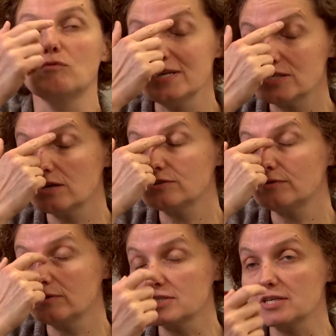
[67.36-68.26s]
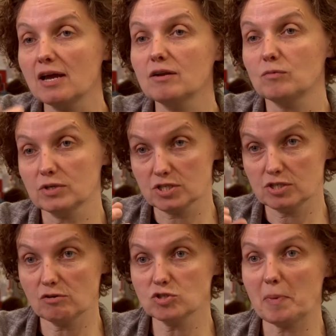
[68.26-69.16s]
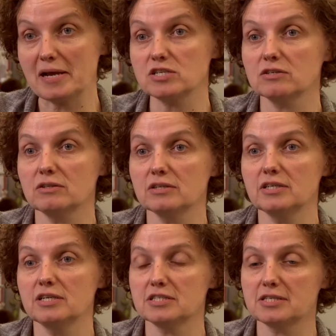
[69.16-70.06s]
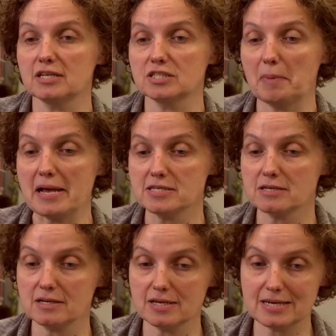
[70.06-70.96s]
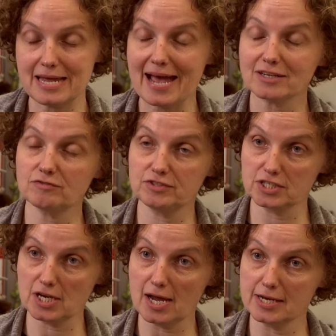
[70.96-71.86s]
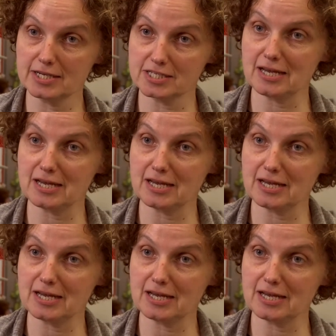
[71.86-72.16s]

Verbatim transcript: Research Through Design, what is so special is that it's basically the act of designing is